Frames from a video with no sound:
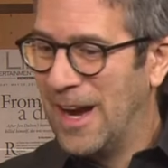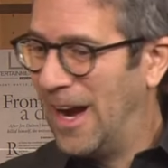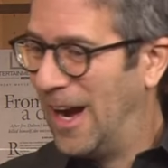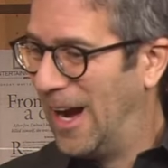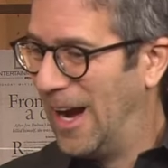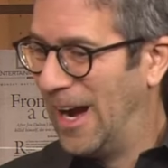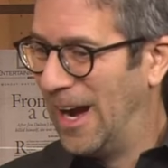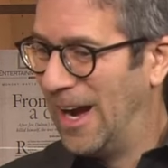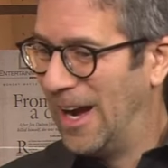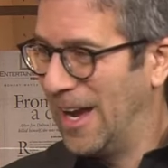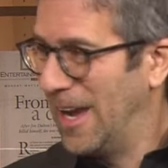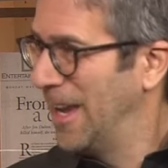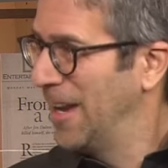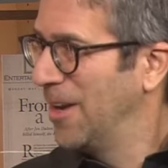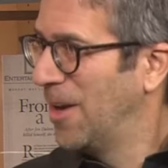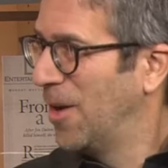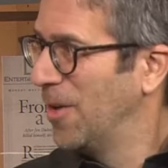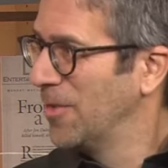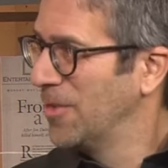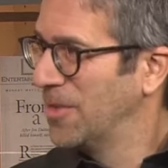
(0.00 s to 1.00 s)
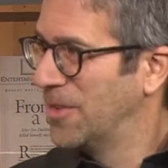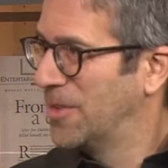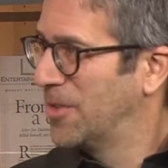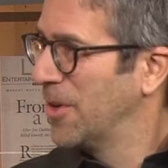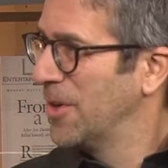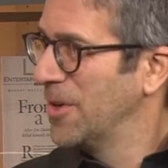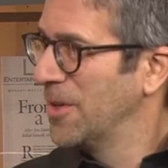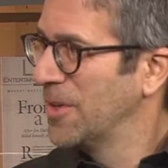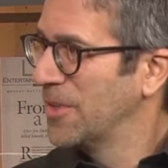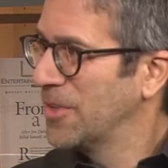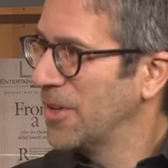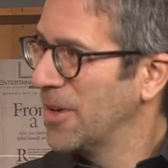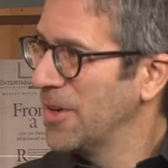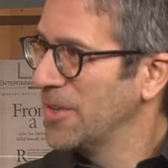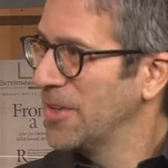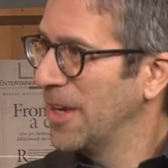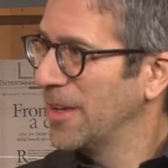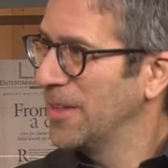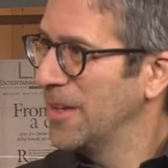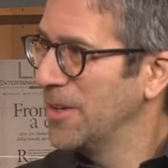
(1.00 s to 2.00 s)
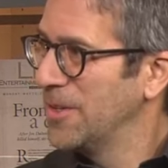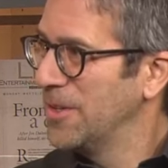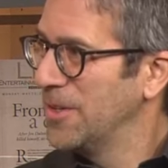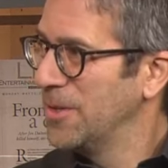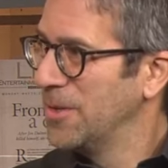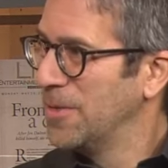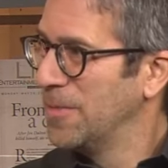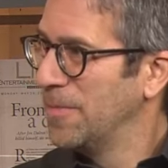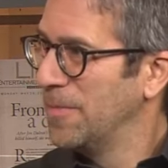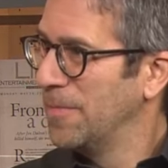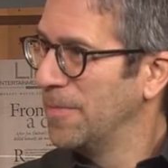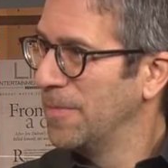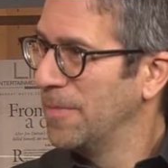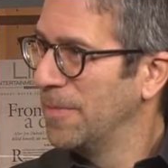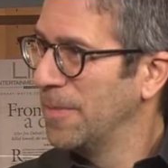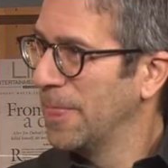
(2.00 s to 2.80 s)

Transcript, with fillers: uh, and I'll show you the stars out there too. Get out in